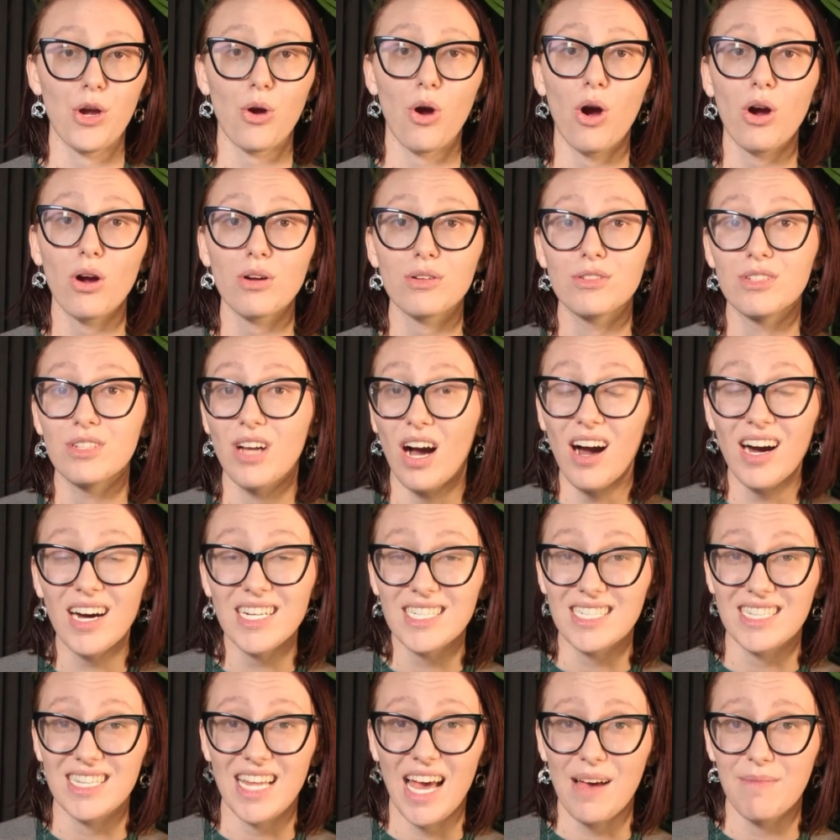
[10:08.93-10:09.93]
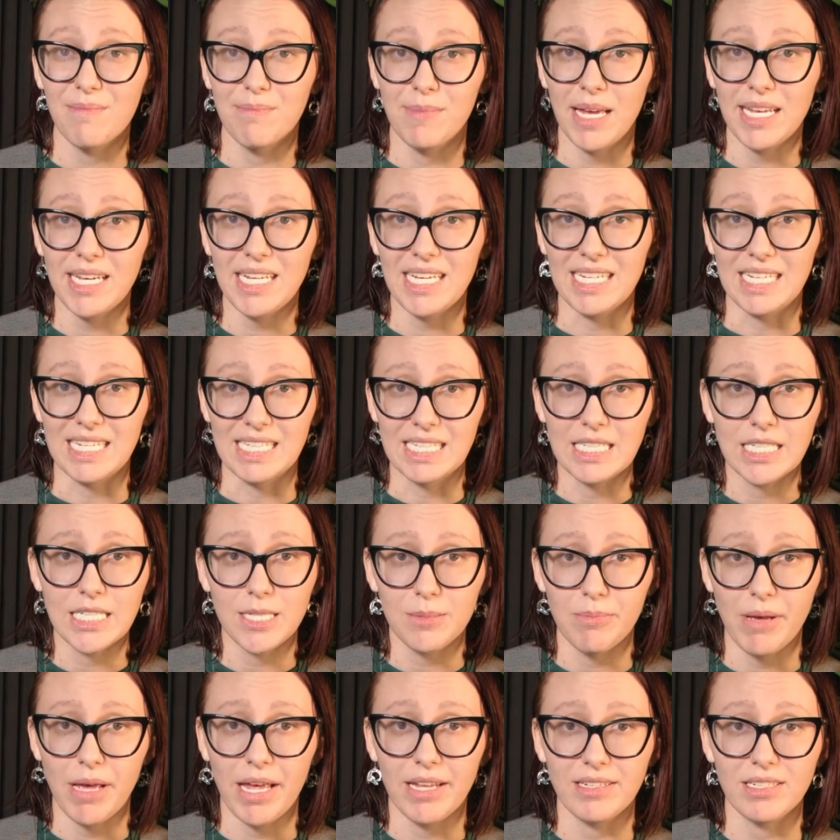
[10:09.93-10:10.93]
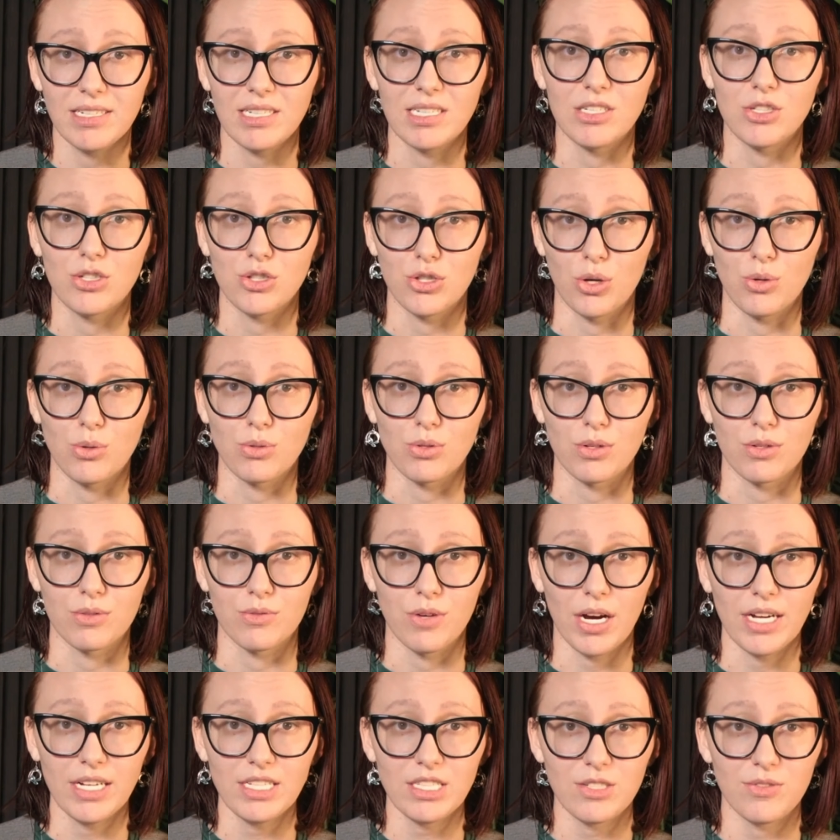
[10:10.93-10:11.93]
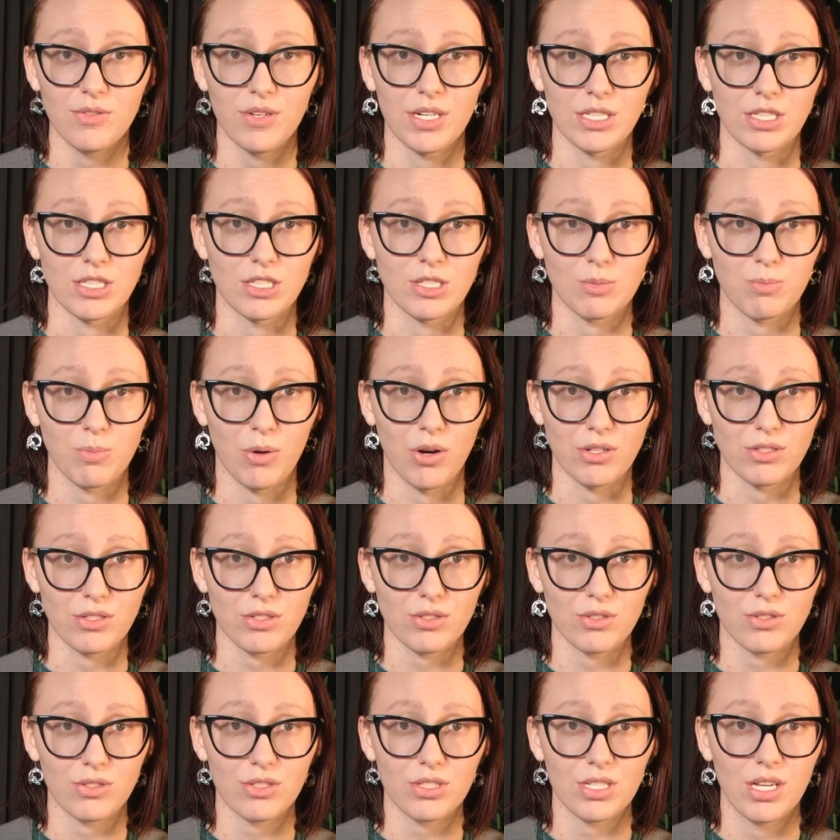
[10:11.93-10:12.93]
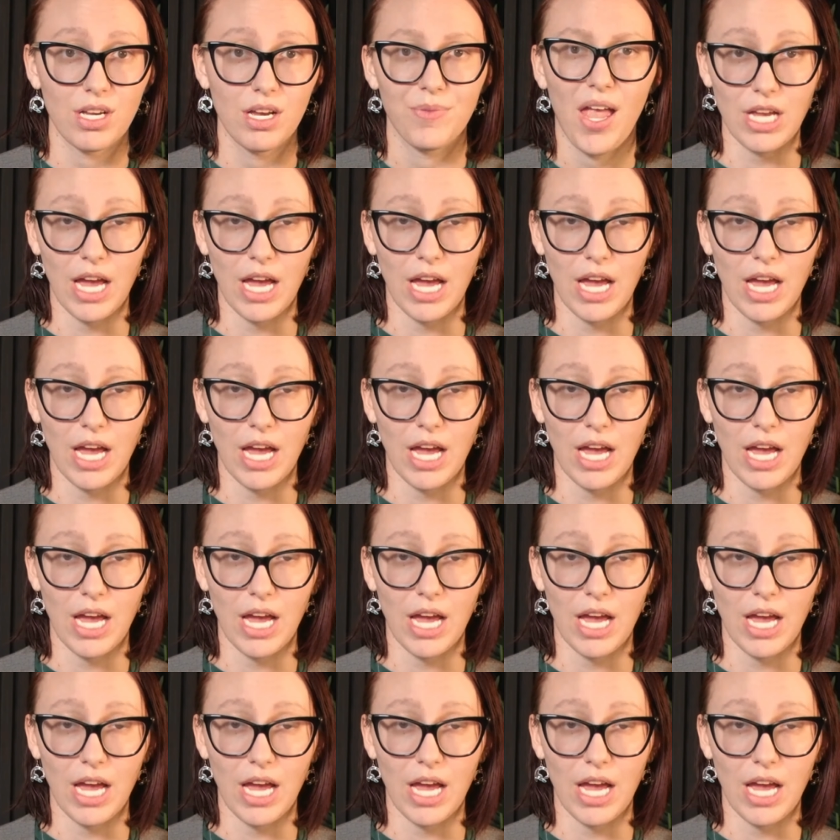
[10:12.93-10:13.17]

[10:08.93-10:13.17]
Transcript: are not that many independent donor advised fund sponsors.